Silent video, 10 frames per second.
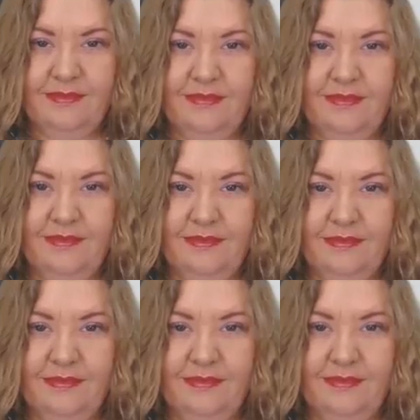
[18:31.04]

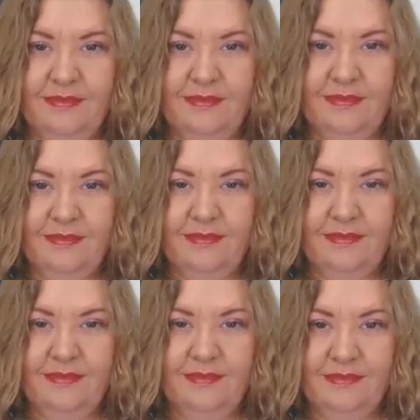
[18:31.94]

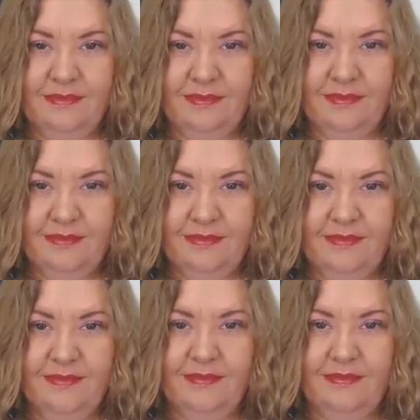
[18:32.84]

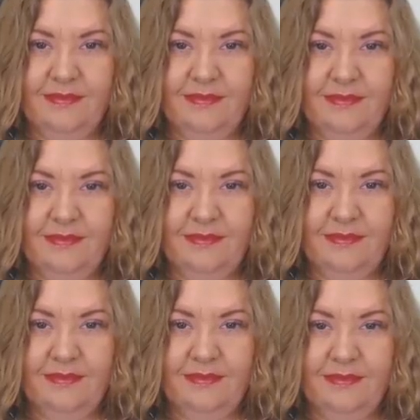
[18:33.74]

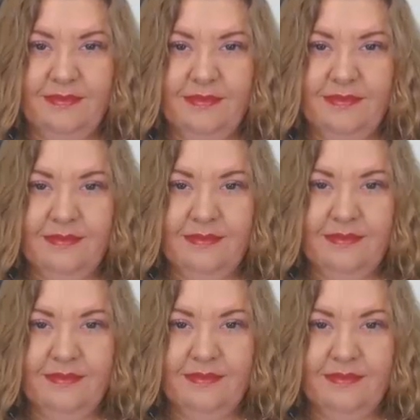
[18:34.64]

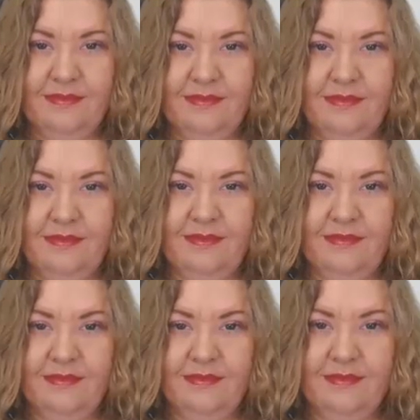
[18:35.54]

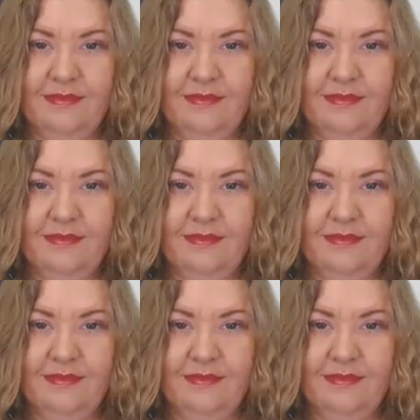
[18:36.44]
(silent)